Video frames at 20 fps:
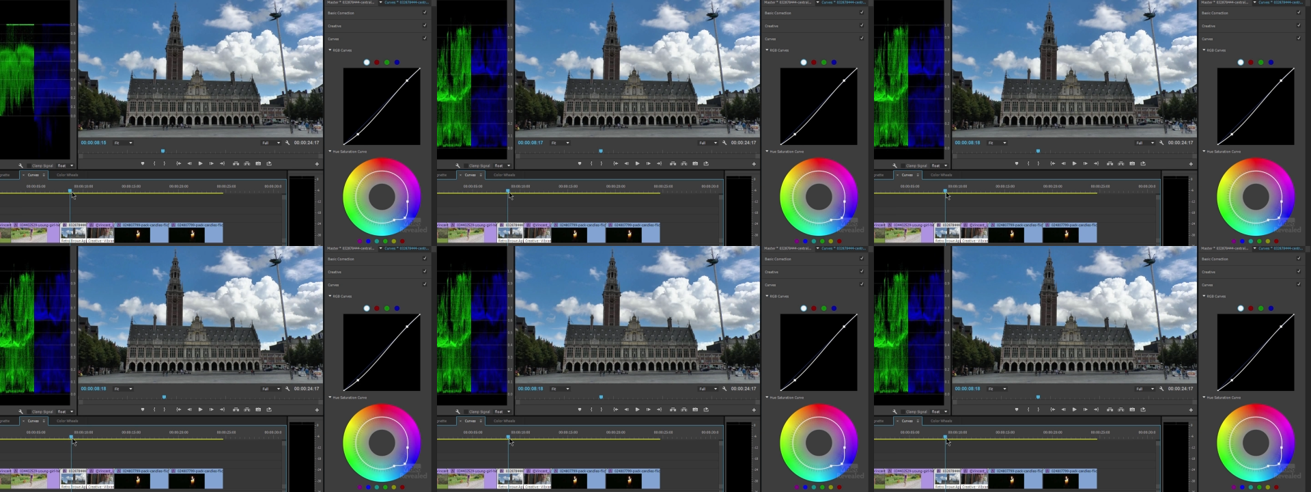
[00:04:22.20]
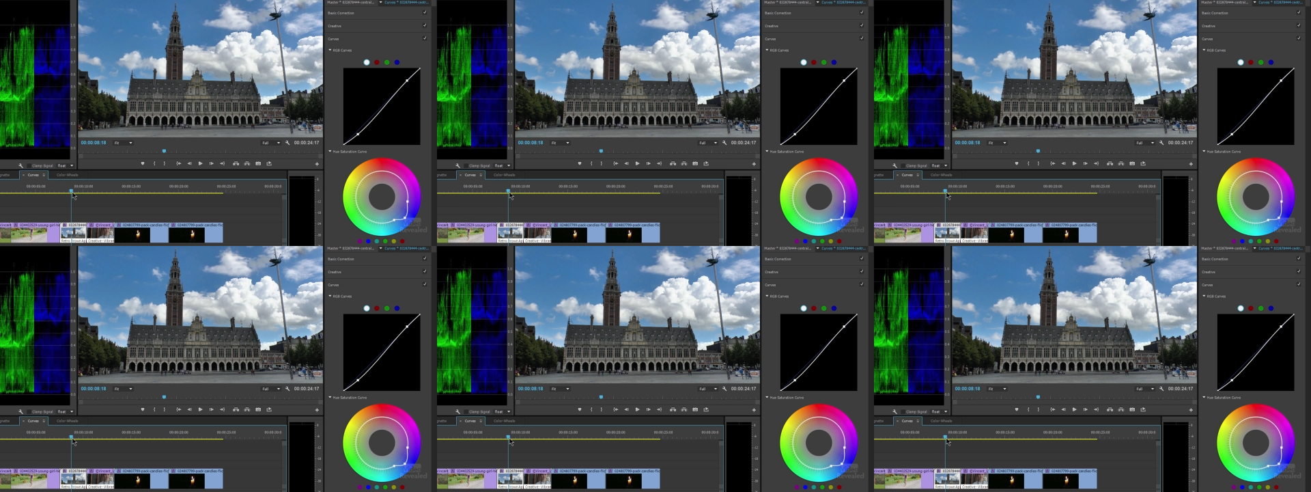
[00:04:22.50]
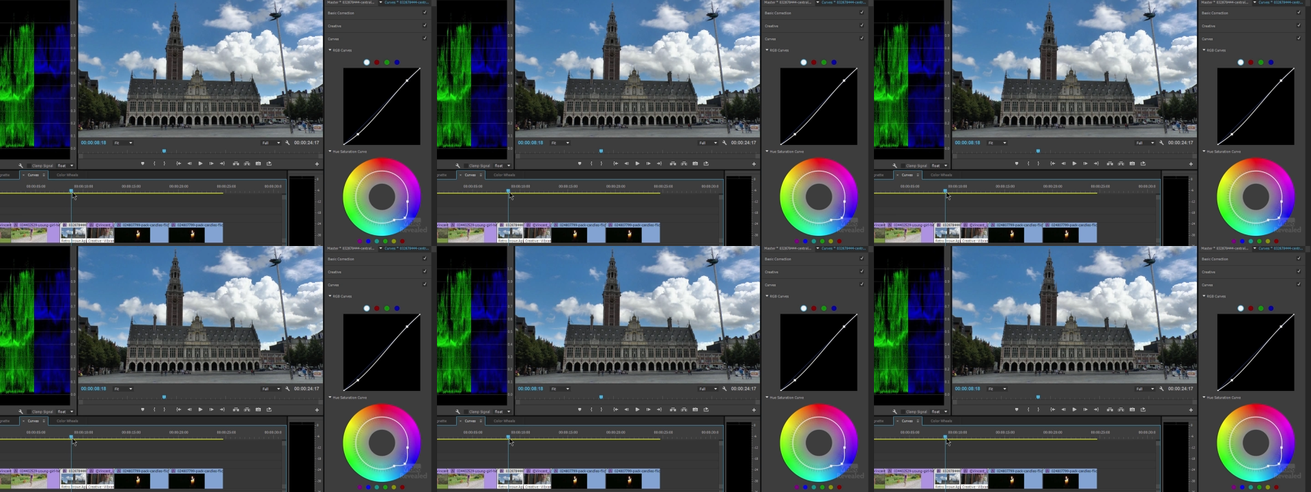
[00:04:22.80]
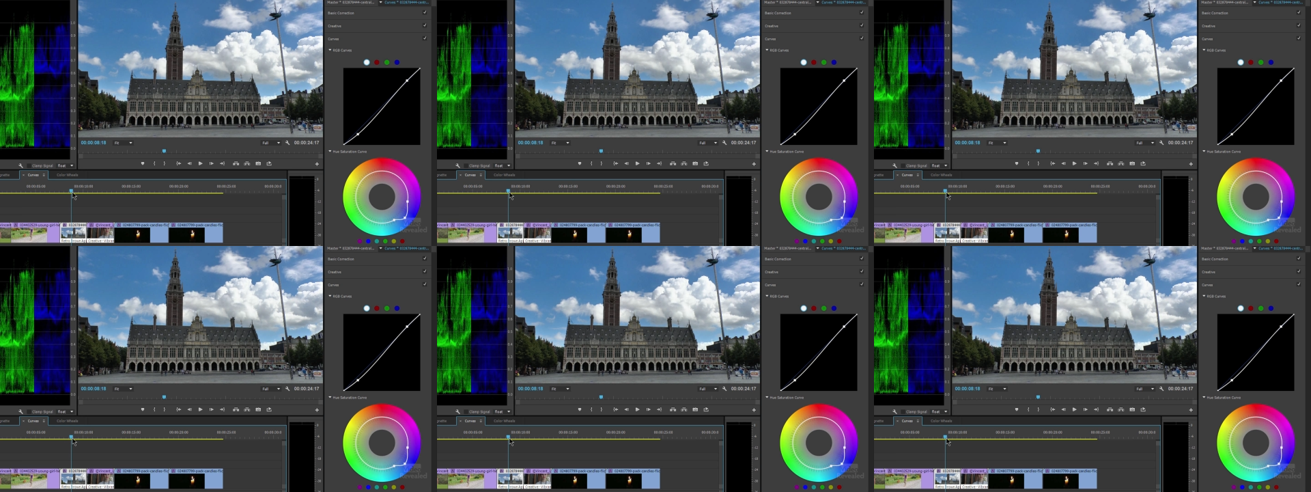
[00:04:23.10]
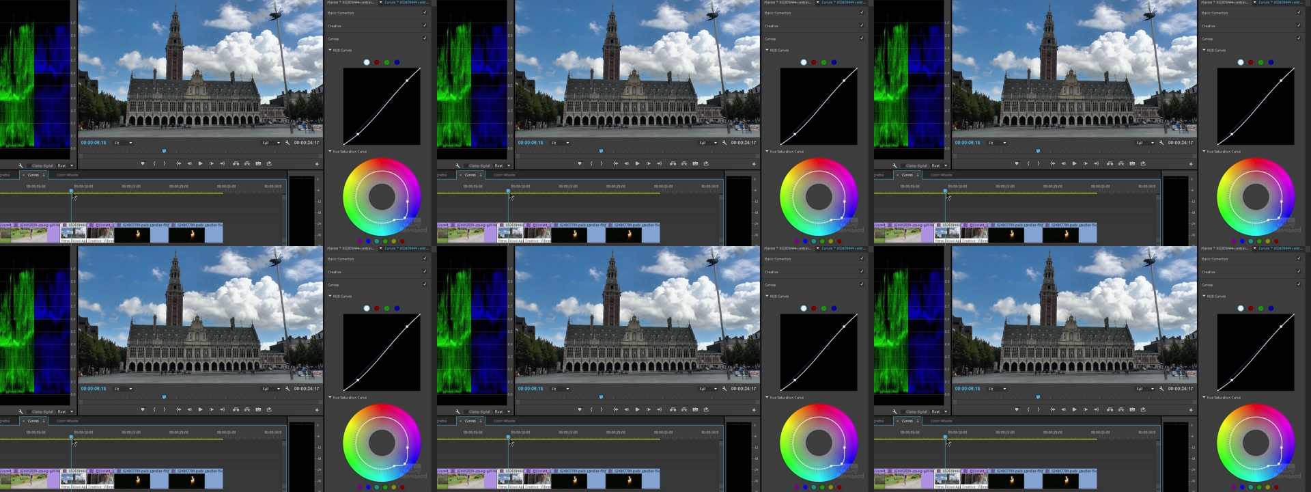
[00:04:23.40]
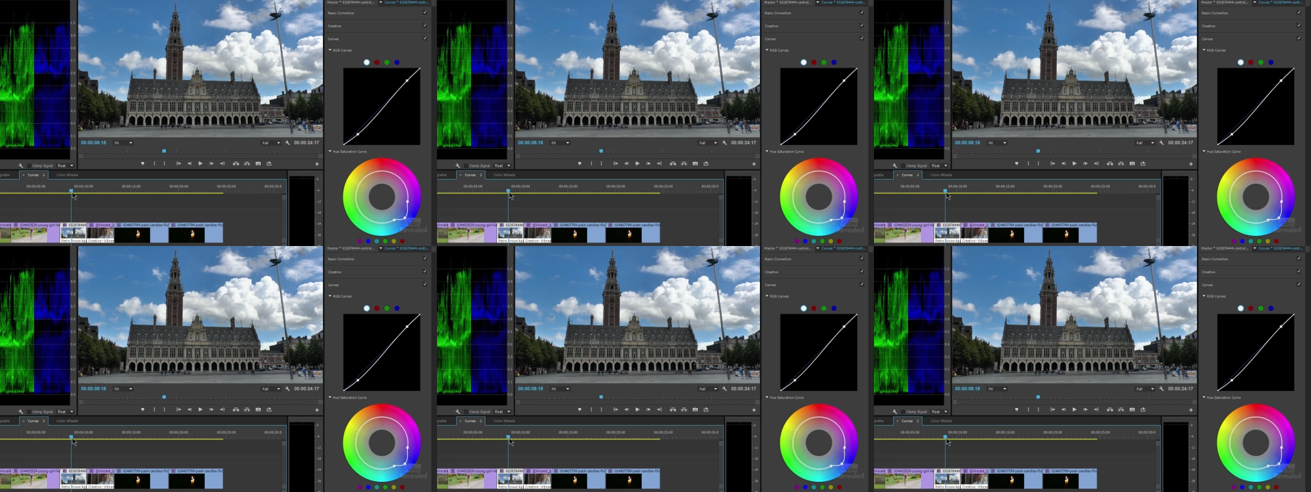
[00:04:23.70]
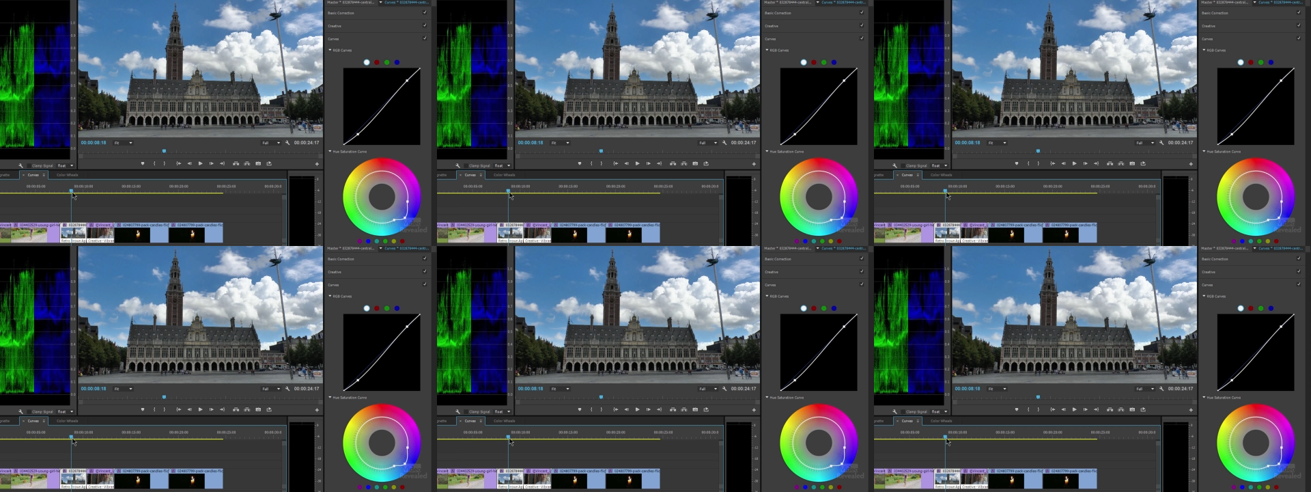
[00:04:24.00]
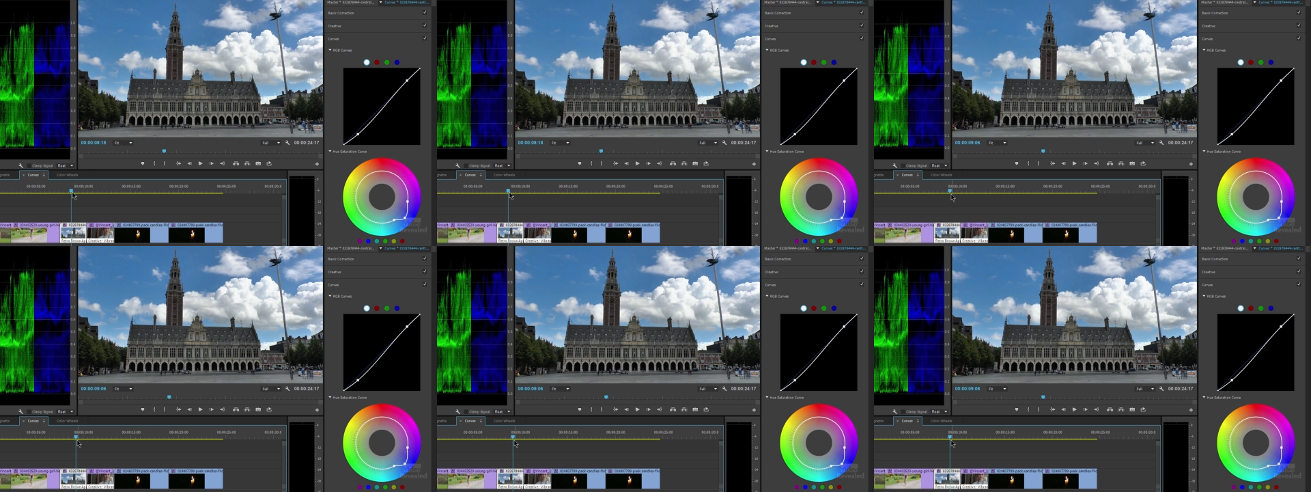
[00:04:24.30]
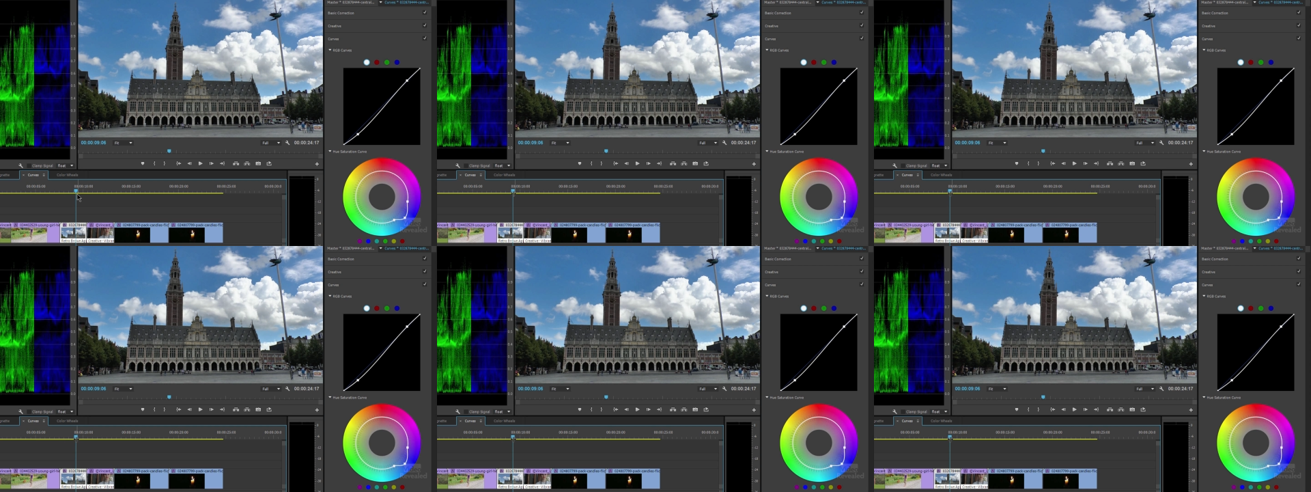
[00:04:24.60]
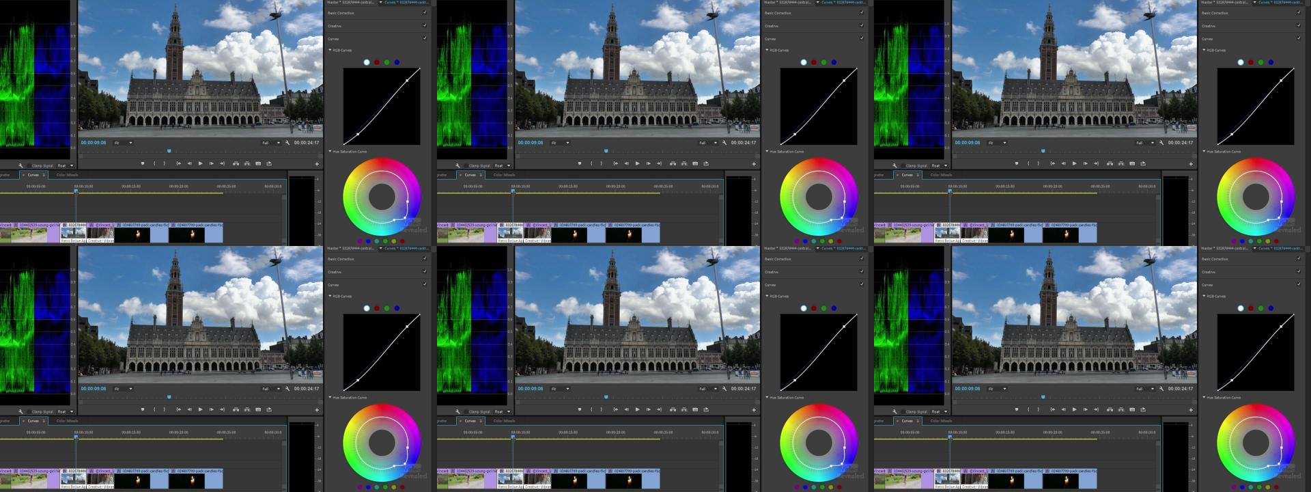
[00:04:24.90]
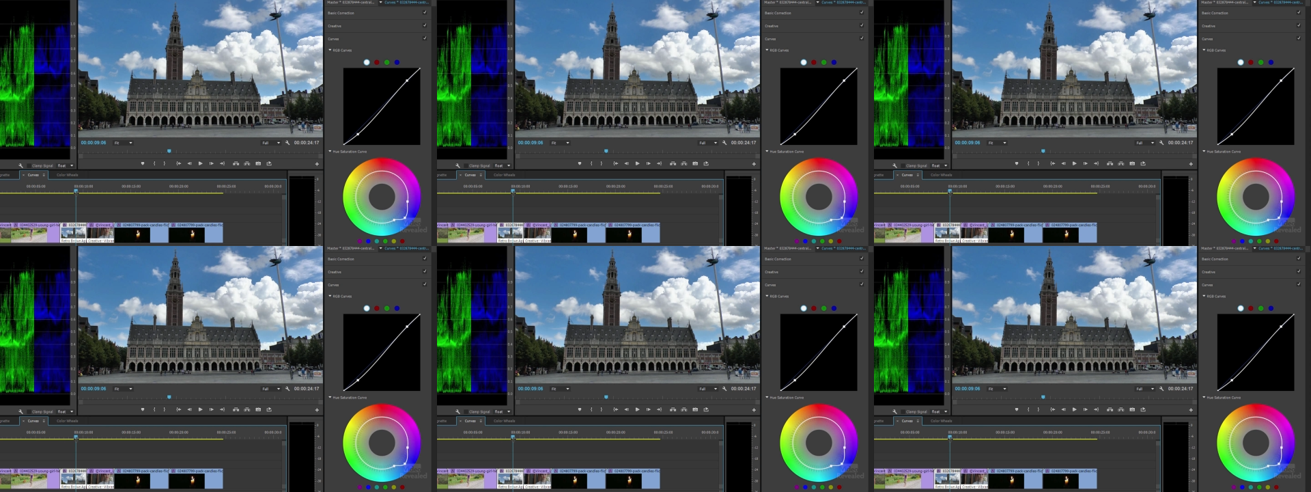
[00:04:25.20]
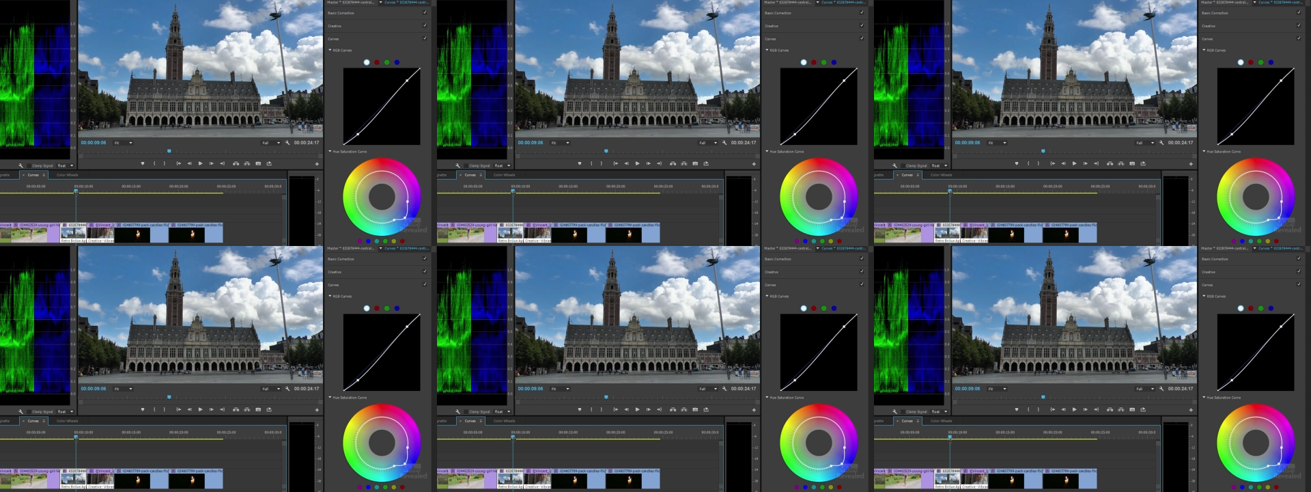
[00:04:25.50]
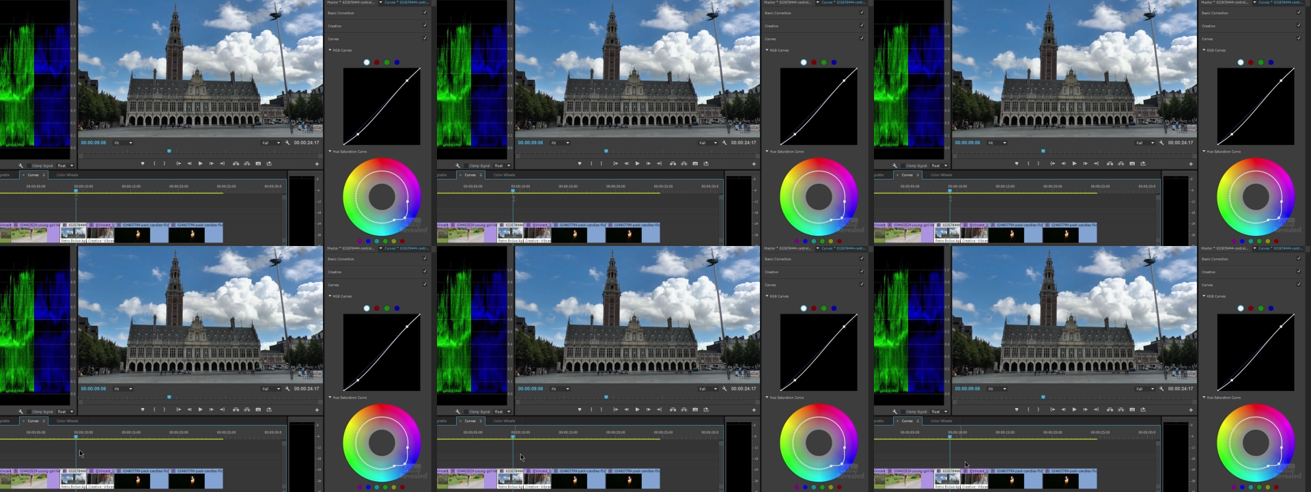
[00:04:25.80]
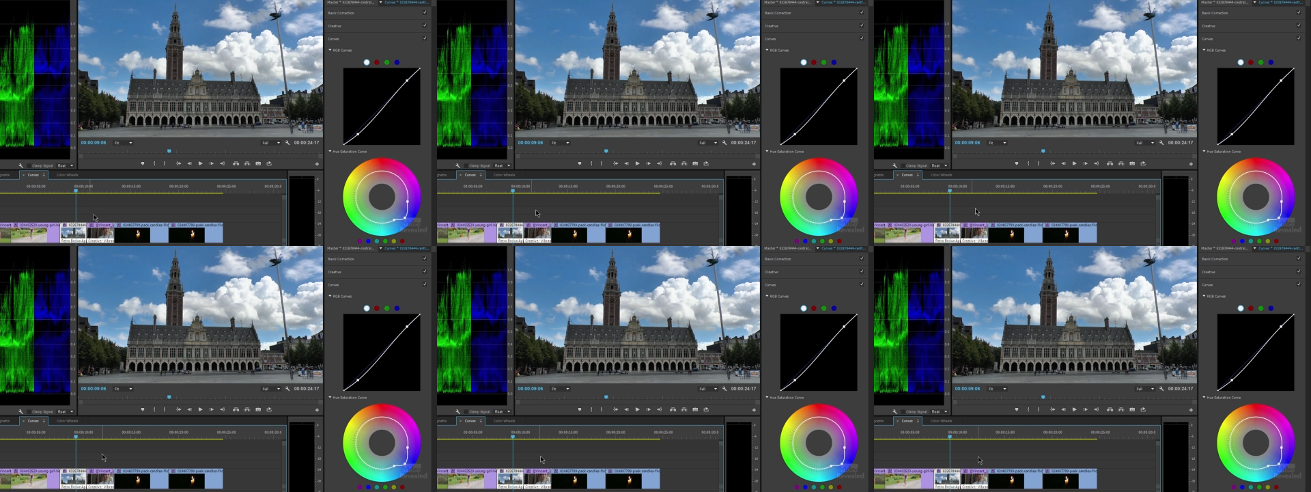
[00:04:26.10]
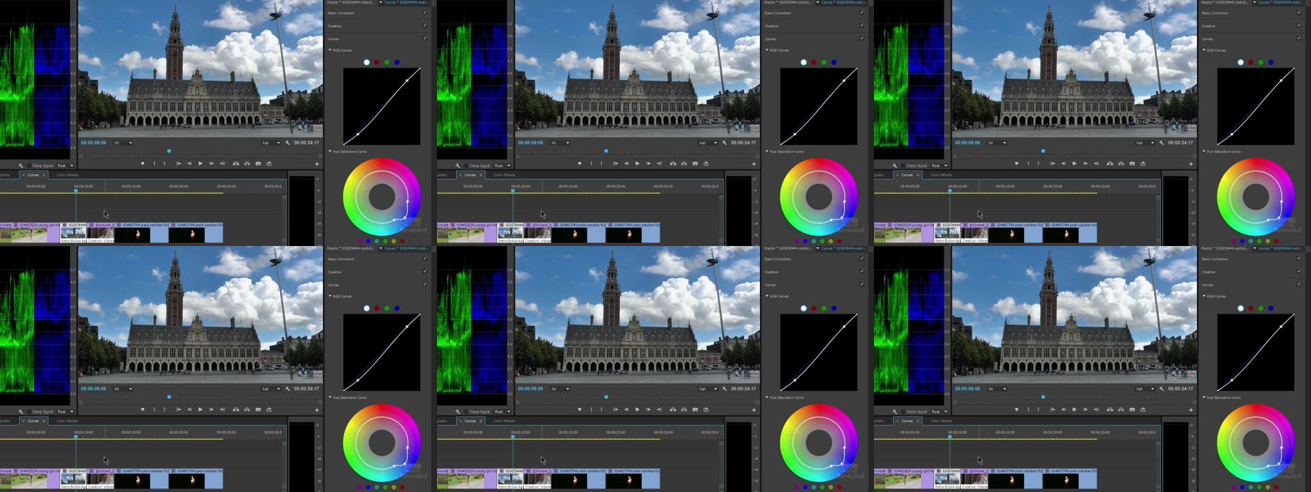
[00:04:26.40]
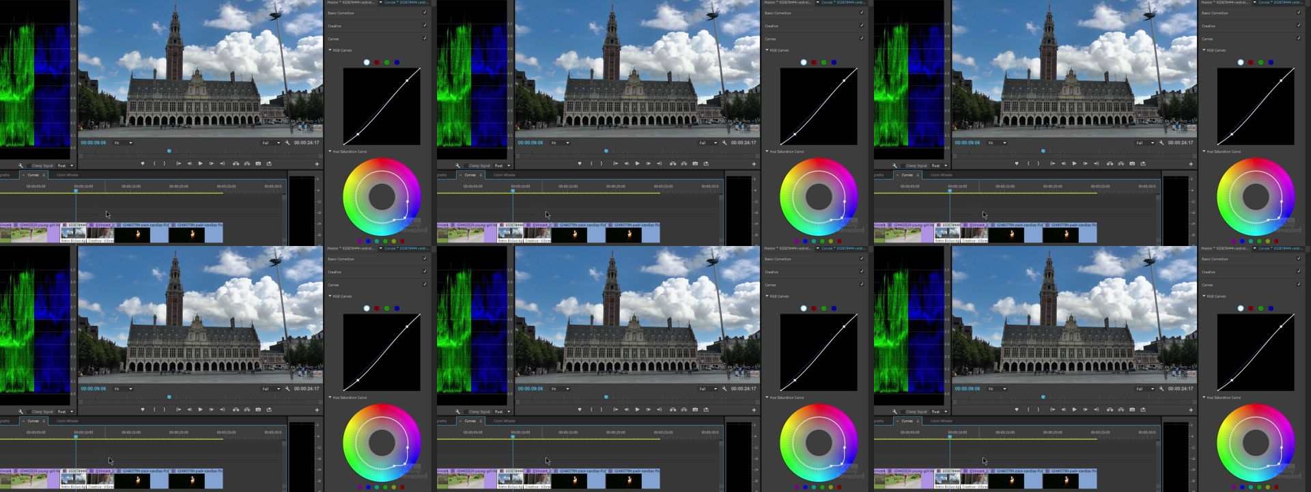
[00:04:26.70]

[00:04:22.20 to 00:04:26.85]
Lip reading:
Nobody's mouth can be seen.